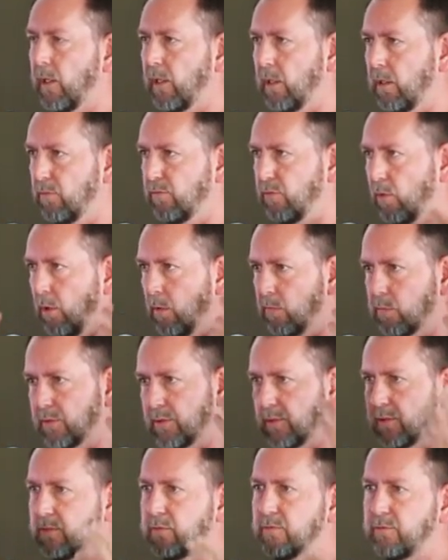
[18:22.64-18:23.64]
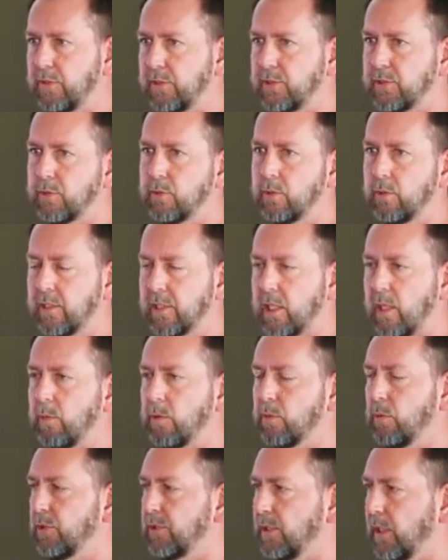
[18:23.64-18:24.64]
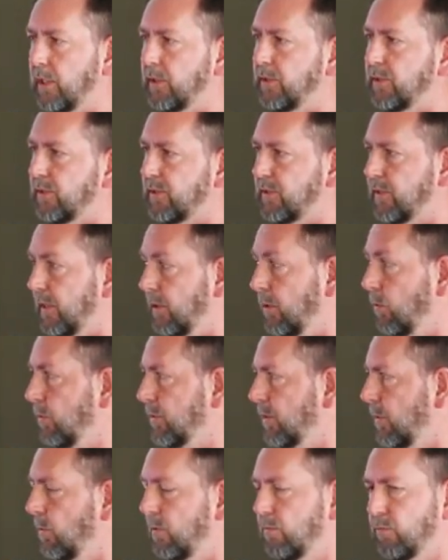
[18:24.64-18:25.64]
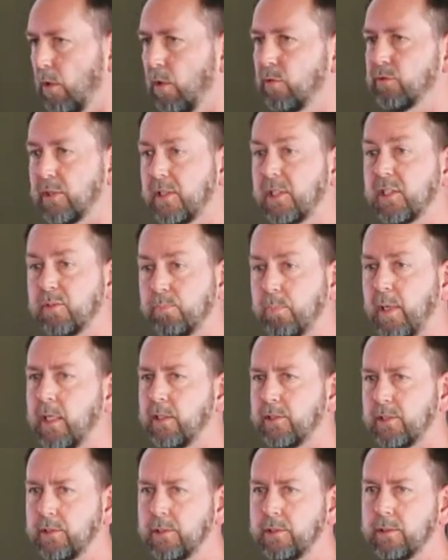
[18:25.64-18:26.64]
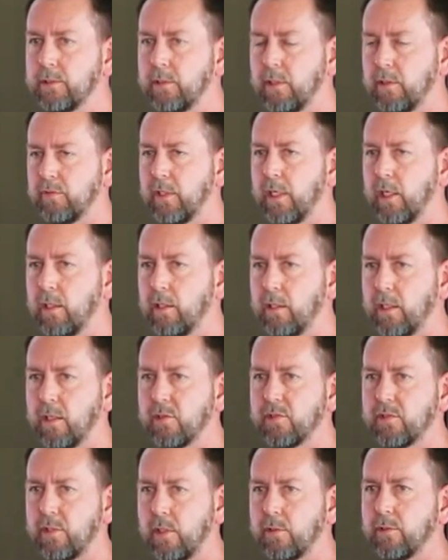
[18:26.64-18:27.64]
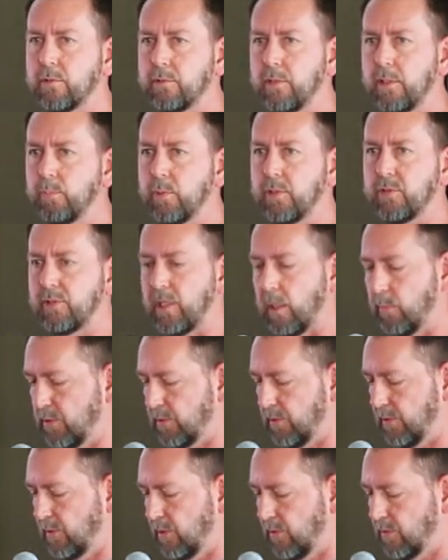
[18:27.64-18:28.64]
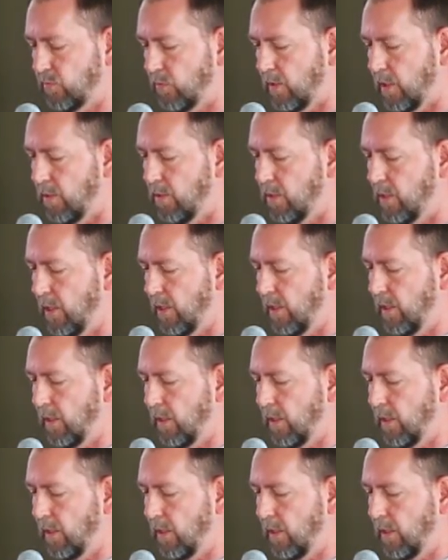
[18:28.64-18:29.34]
it involves physical and chemical changes. It also involves an expansion of our sensory perception as well.